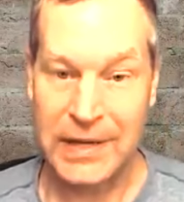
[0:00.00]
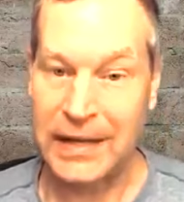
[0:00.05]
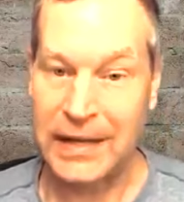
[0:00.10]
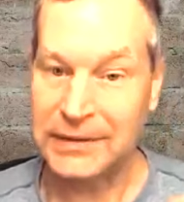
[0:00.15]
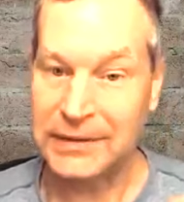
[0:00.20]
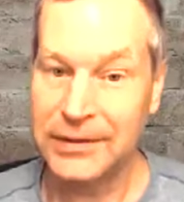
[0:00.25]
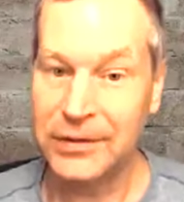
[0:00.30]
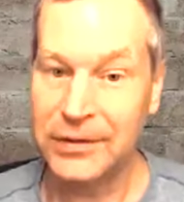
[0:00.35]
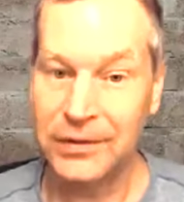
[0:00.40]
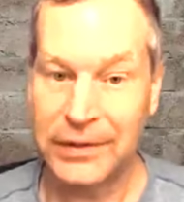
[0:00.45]
Now, a
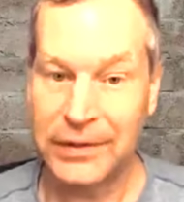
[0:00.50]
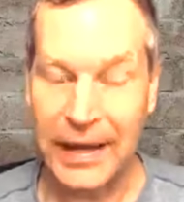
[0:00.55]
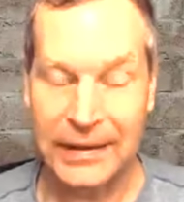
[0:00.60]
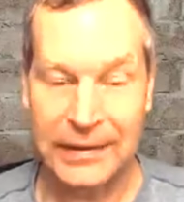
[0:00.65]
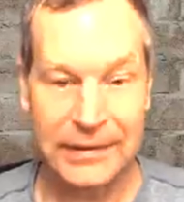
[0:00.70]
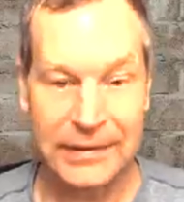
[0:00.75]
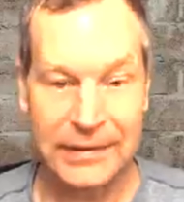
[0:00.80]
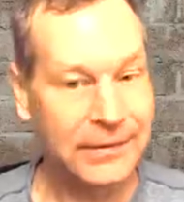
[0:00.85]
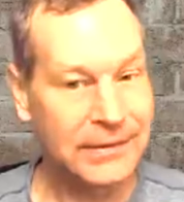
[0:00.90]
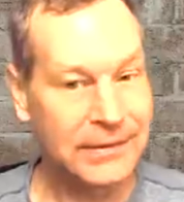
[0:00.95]
little got
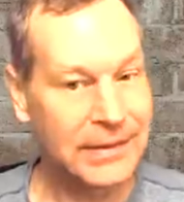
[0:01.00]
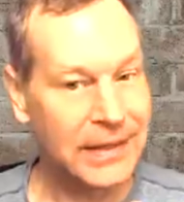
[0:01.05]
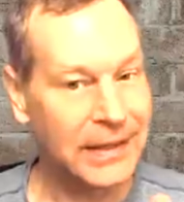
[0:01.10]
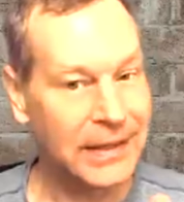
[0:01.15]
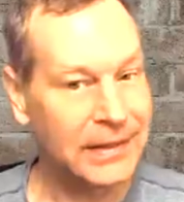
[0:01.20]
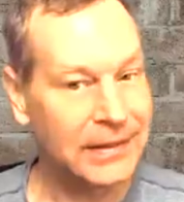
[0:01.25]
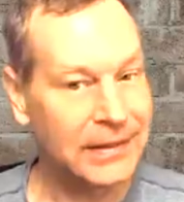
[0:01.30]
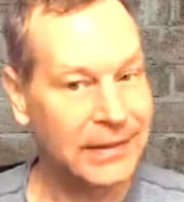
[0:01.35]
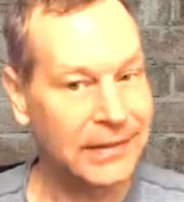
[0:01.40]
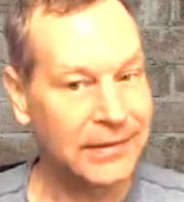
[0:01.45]
a little
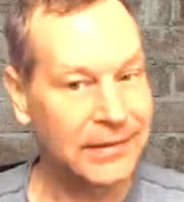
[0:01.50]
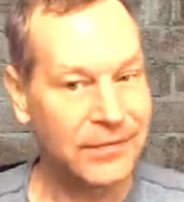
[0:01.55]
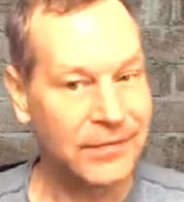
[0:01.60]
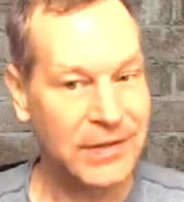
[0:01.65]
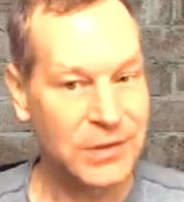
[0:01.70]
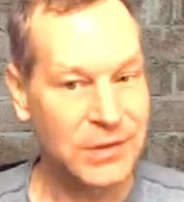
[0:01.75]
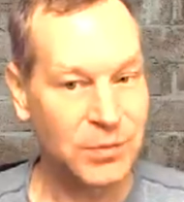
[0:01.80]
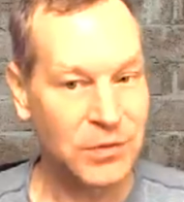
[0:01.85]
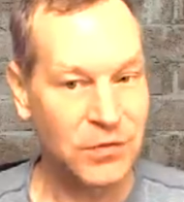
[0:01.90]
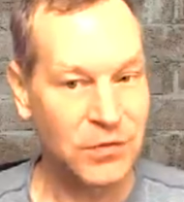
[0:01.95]
inkling of
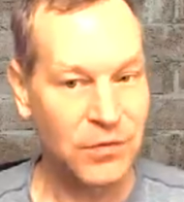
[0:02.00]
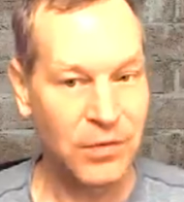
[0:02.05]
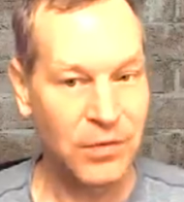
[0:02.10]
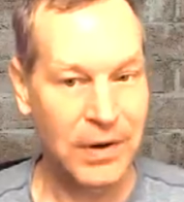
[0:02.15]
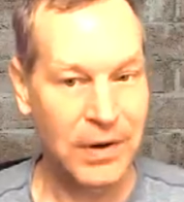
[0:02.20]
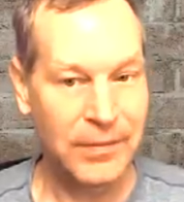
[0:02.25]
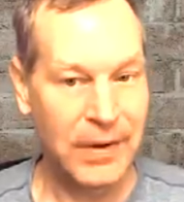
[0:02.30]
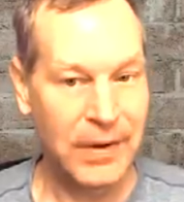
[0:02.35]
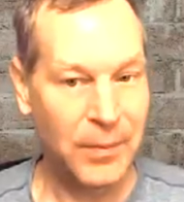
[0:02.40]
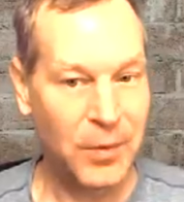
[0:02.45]
this
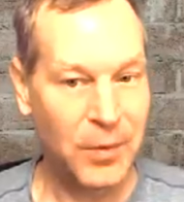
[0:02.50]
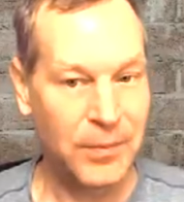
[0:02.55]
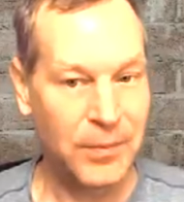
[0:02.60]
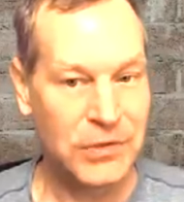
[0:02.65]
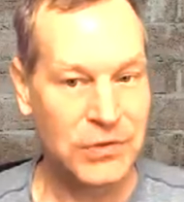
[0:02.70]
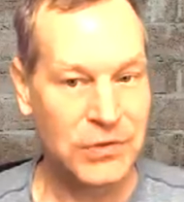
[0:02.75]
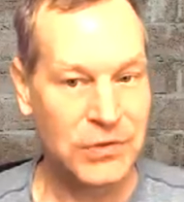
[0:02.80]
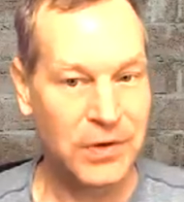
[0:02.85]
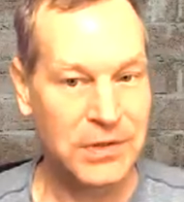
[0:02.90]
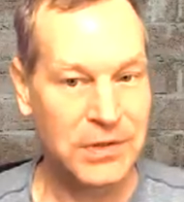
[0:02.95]
before I went on
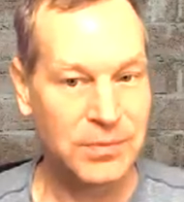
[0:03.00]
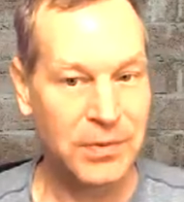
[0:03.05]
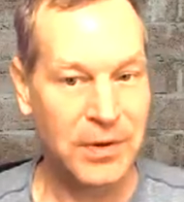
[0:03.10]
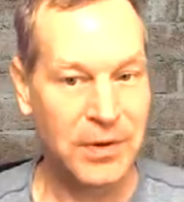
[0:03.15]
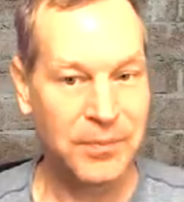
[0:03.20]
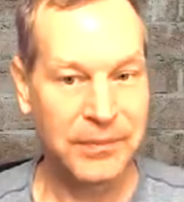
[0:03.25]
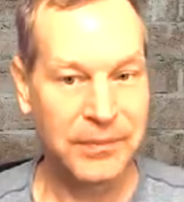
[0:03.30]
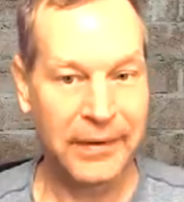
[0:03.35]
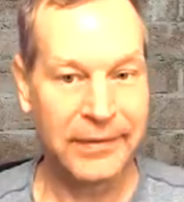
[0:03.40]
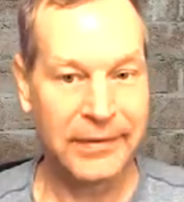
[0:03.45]
Mormon Stories, but
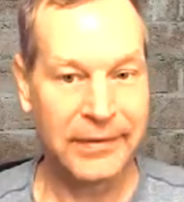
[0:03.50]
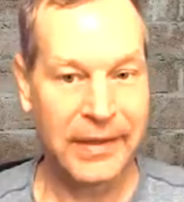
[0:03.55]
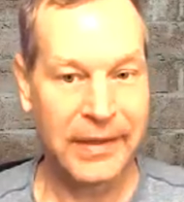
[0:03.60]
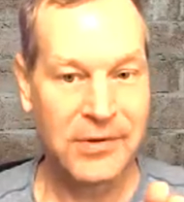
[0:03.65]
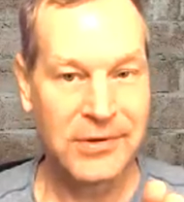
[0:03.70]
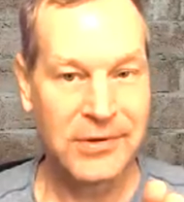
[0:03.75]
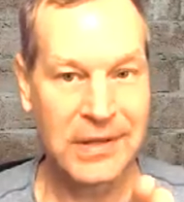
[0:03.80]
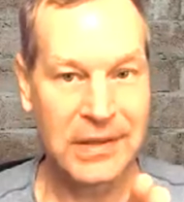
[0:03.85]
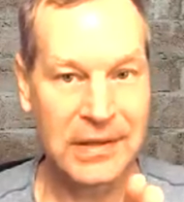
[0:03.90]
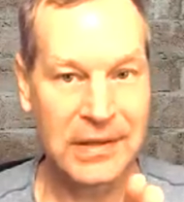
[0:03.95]
apparently
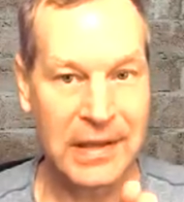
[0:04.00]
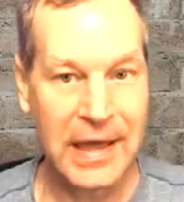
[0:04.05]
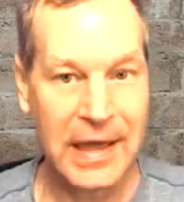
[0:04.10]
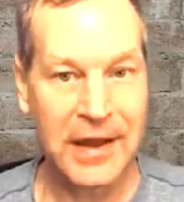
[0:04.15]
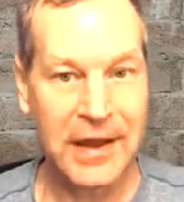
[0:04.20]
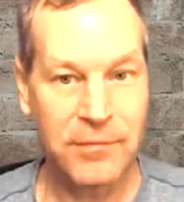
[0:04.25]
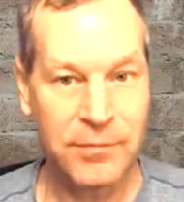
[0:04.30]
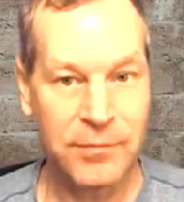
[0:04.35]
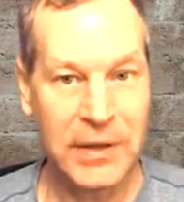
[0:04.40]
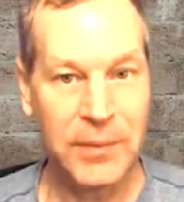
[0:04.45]
there's a
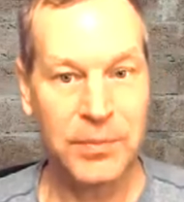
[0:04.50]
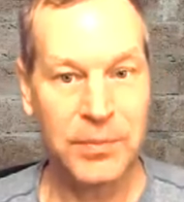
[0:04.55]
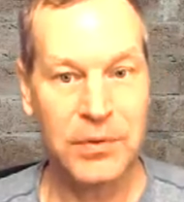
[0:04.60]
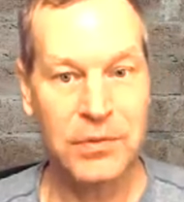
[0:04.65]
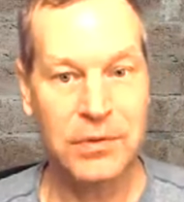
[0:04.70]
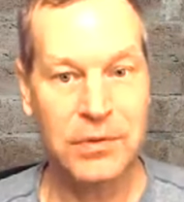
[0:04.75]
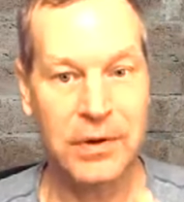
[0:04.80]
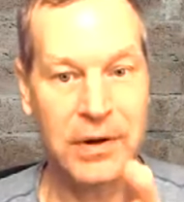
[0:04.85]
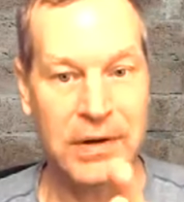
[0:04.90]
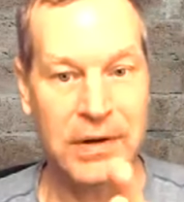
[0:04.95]
lot of
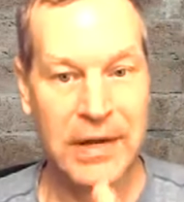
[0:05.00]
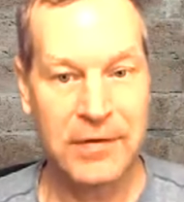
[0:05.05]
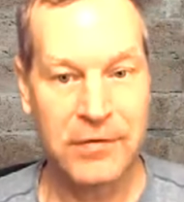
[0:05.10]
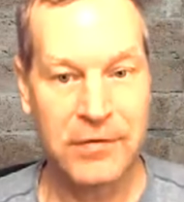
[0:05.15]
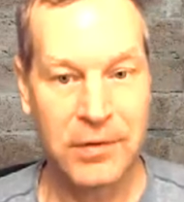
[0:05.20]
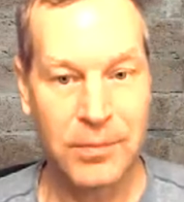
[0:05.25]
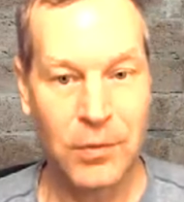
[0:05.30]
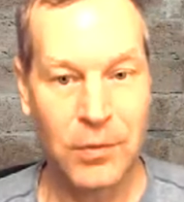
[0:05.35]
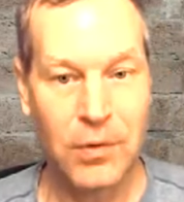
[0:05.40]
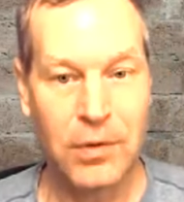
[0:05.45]
people who are
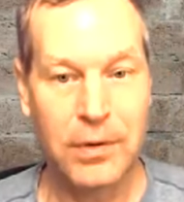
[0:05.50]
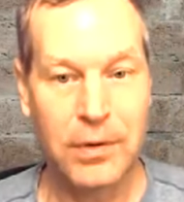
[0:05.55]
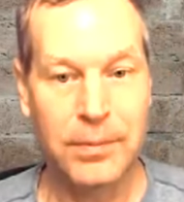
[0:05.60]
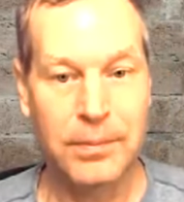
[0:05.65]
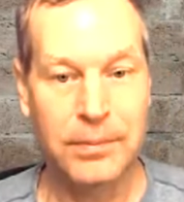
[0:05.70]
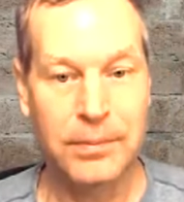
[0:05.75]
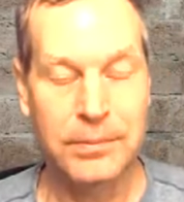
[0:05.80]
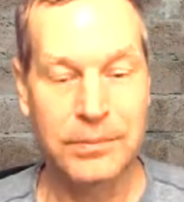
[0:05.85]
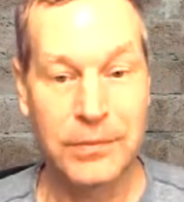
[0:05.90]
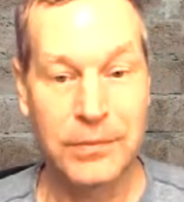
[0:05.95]
never
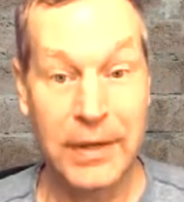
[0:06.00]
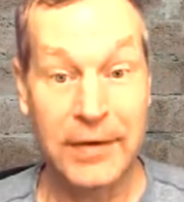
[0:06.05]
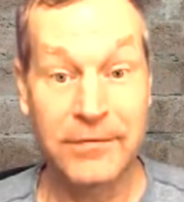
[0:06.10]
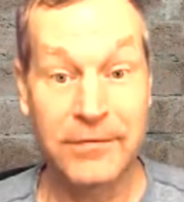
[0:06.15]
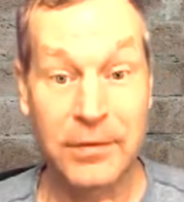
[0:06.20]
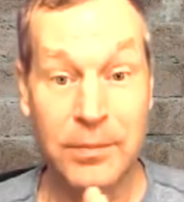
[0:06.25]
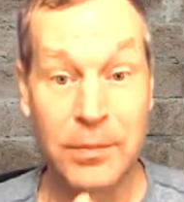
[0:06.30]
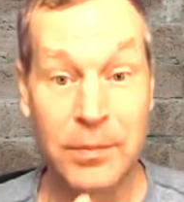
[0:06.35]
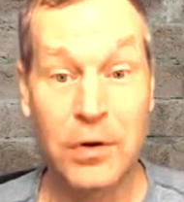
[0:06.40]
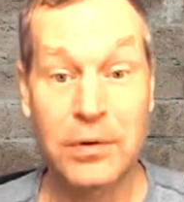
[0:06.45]
more
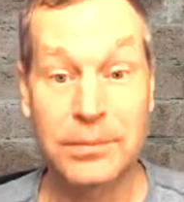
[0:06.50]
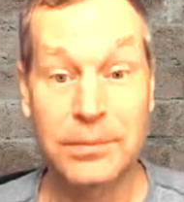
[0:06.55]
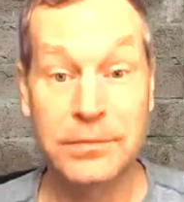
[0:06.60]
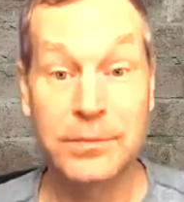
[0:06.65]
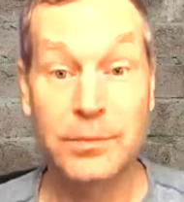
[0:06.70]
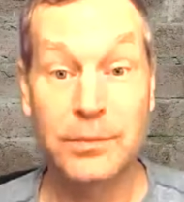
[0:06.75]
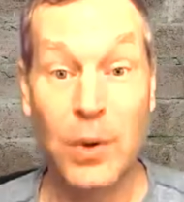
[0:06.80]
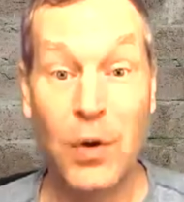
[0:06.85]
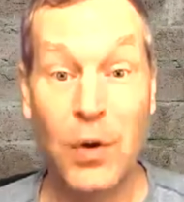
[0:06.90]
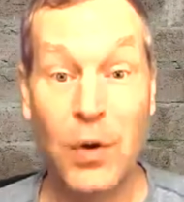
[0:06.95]
never
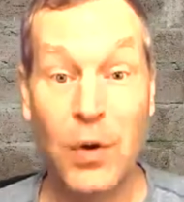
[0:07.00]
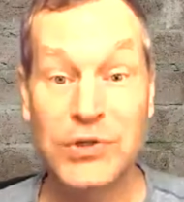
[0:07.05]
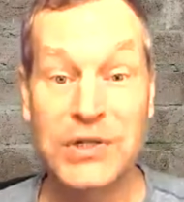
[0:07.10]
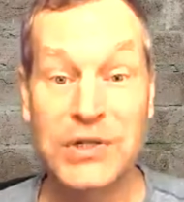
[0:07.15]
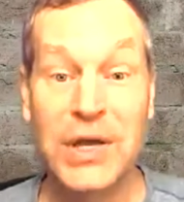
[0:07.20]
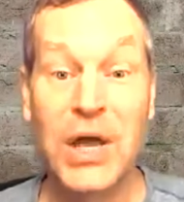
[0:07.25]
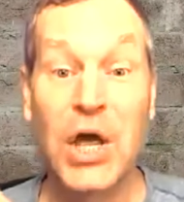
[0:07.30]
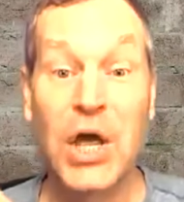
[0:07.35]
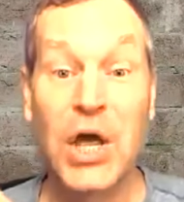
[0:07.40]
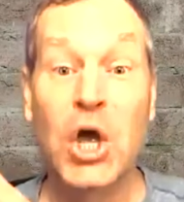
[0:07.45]

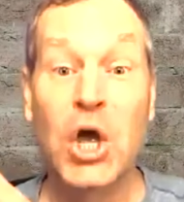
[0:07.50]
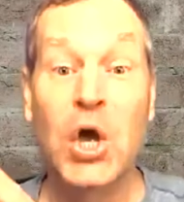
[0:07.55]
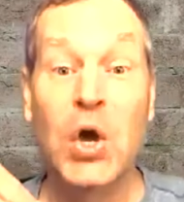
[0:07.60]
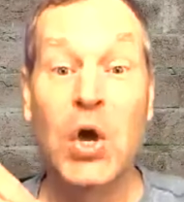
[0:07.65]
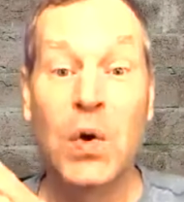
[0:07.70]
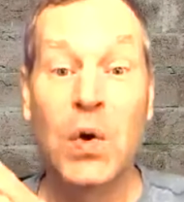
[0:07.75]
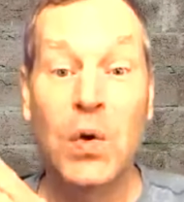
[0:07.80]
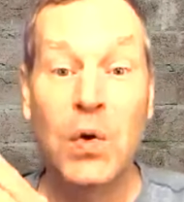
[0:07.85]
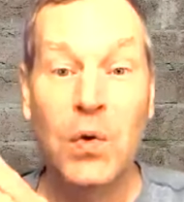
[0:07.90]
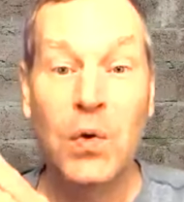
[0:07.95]
Mo's
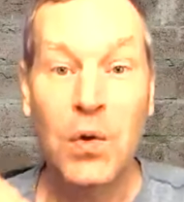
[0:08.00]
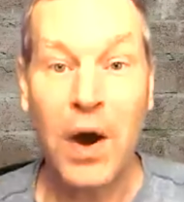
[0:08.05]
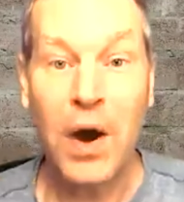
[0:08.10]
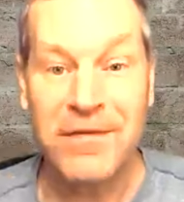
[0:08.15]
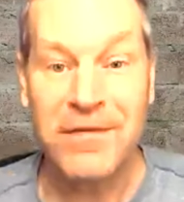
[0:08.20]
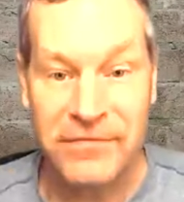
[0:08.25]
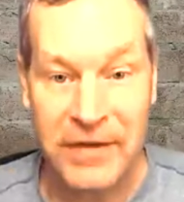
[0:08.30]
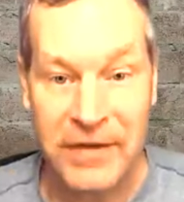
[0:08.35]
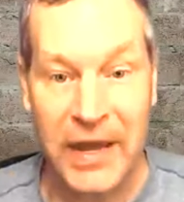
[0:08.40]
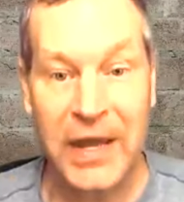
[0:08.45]
who
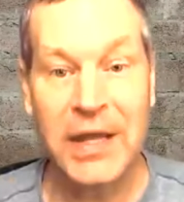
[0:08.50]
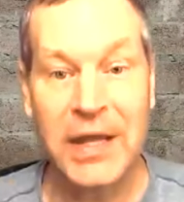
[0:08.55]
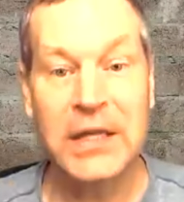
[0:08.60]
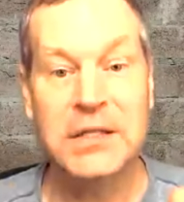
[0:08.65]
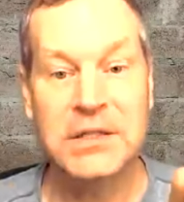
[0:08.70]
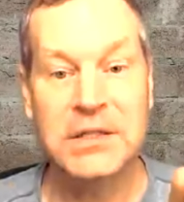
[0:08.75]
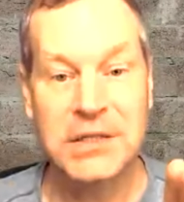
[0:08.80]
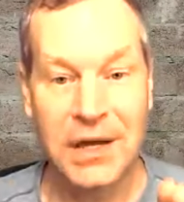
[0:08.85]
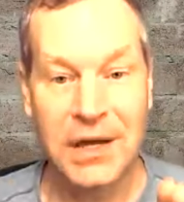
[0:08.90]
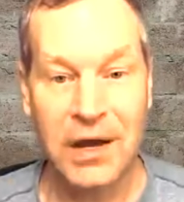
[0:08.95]
are
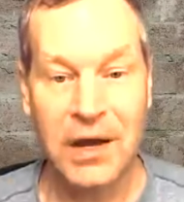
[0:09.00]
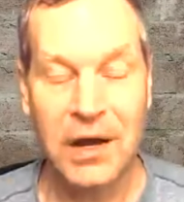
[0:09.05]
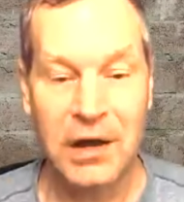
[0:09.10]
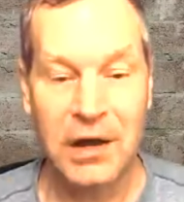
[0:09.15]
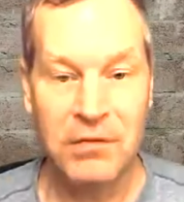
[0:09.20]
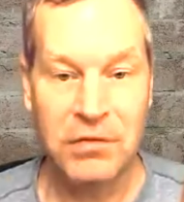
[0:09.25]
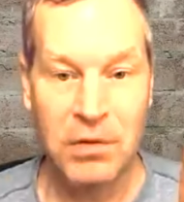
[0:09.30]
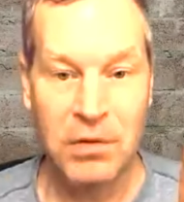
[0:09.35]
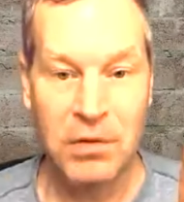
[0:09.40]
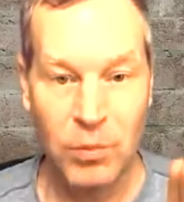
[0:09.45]
fans
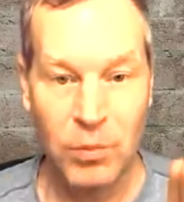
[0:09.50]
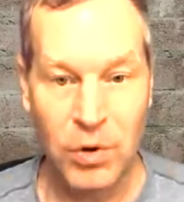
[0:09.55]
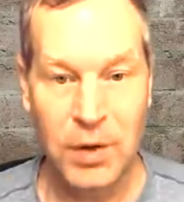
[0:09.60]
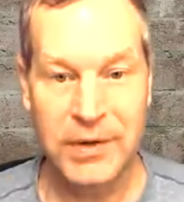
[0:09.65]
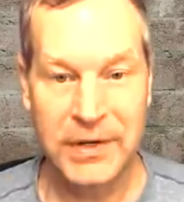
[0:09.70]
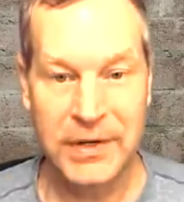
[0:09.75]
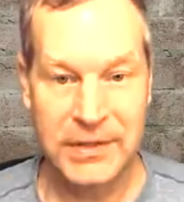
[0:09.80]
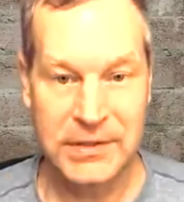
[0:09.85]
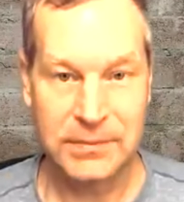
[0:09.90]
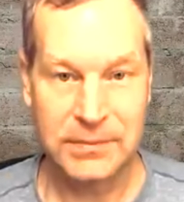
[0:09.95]
of
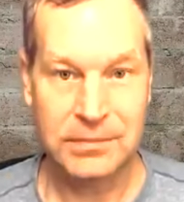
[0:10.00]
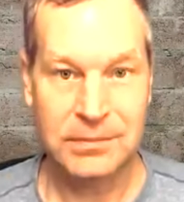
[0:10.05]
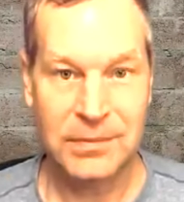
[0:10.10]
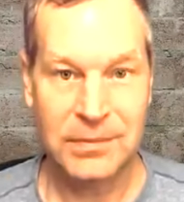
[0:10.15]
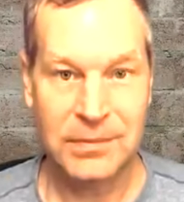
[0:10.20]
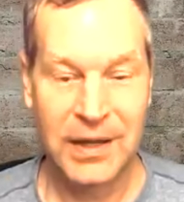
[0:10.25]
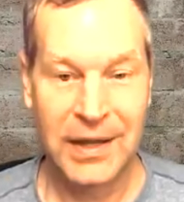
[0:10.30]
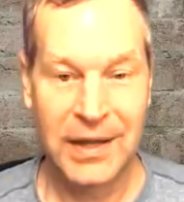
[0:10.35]
Mormonism